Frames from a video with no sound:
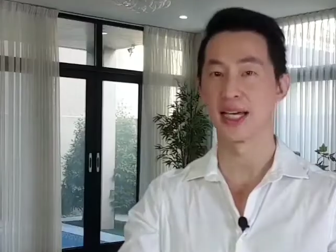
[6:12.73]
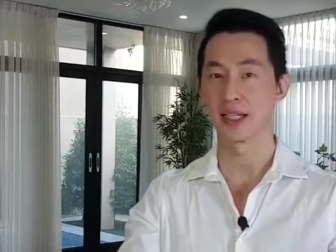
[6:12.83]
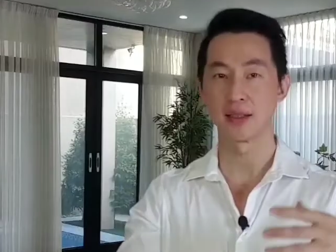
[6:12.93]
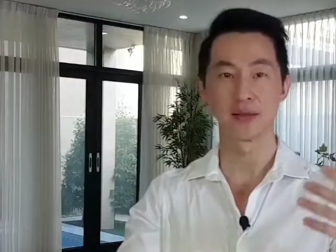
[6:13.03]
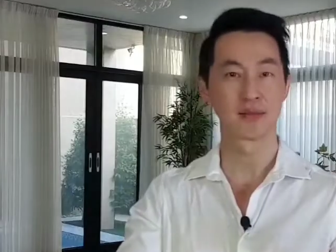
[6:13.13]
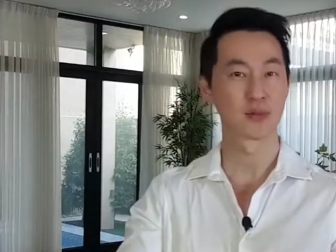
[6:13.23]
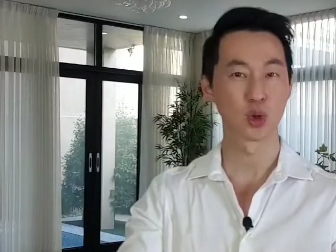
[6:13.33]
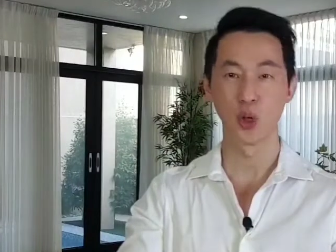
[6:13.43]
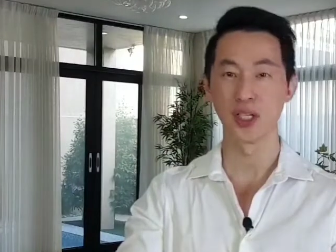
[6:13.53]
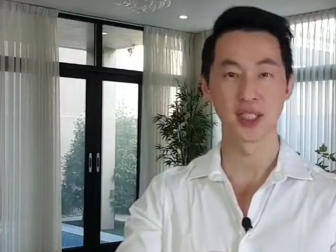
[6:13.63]
like
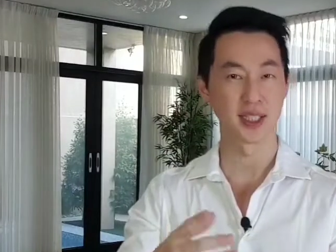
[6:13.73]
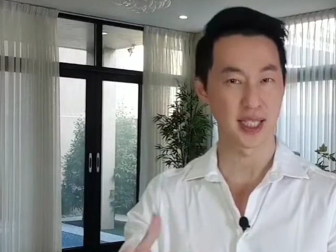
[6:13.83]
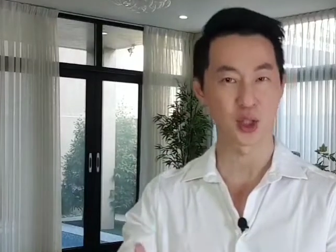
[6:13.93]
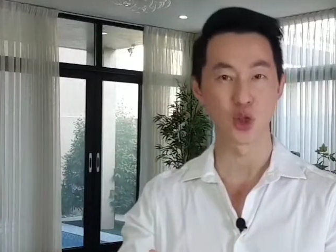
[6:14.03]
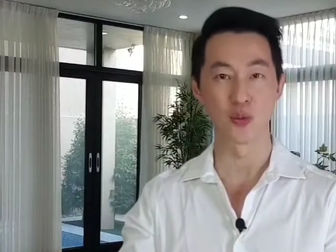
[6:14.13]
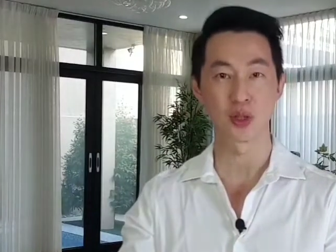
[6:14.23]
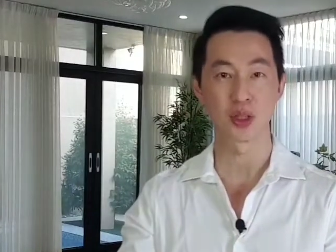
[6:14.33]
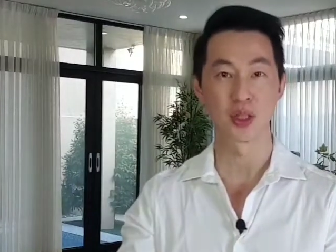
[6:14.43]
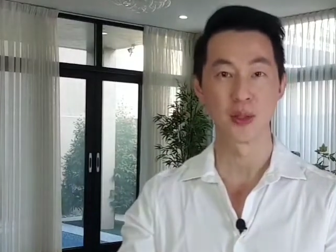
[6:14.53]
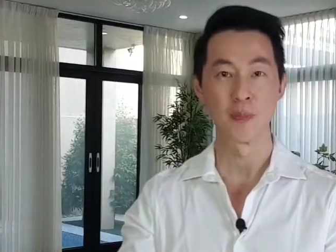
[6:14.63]
soys and legumes,